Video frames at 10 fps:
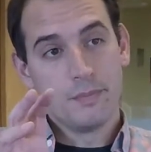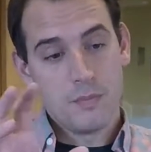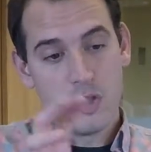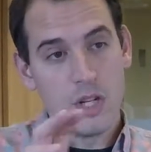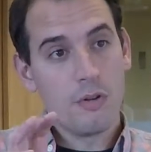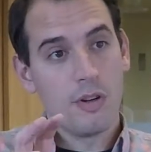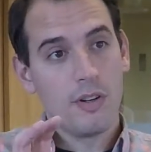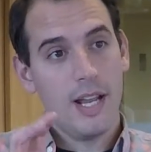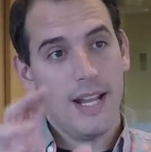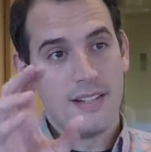jitter
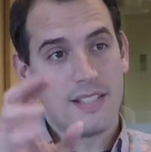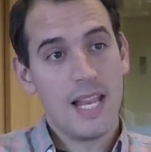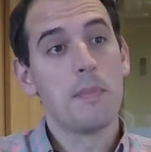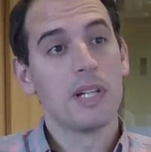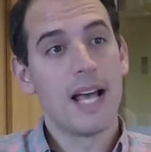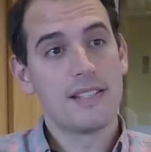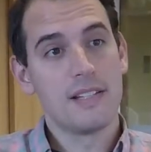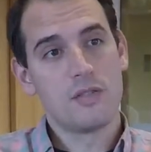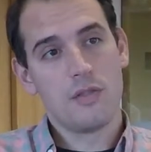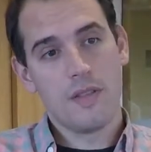and stabilize
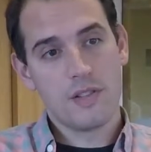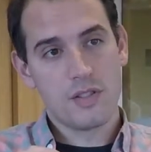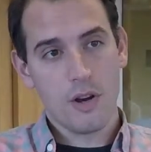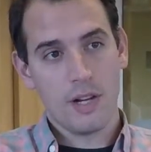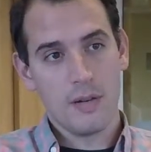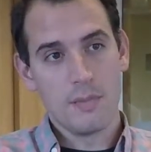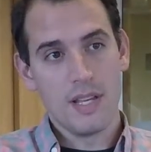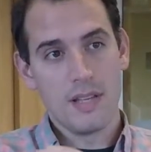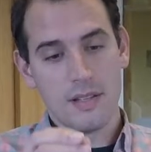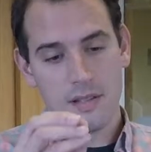it so that the star can
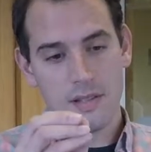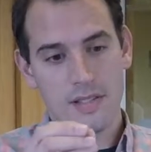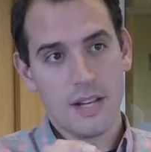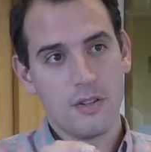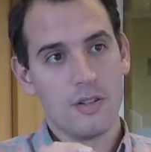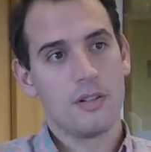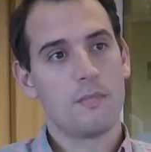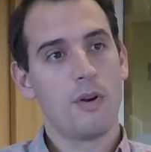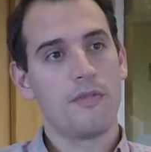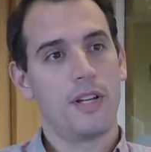be centered
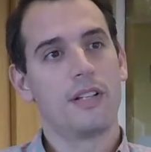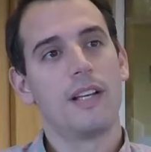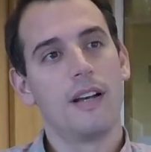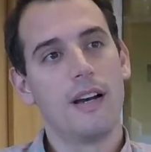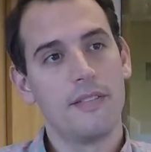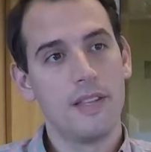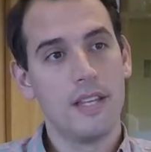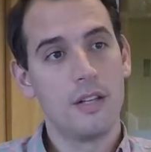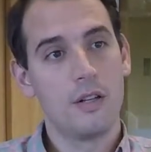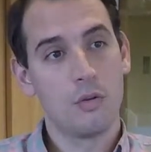perfectly on the
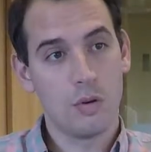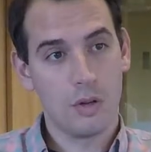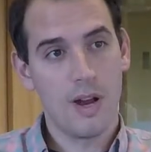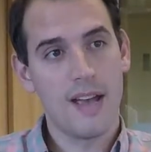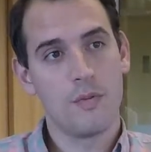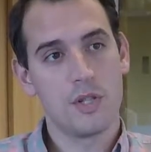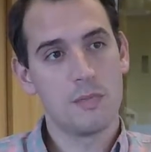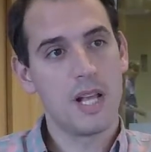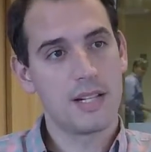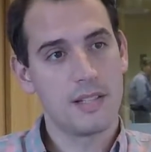coronagraph, which
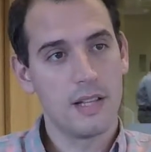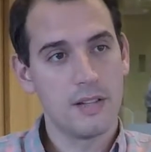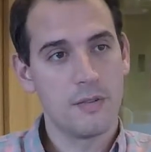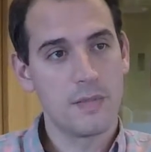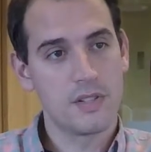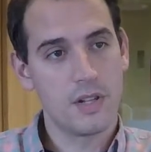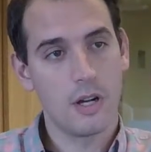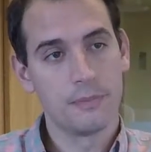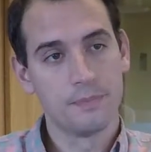blocks the light from the star.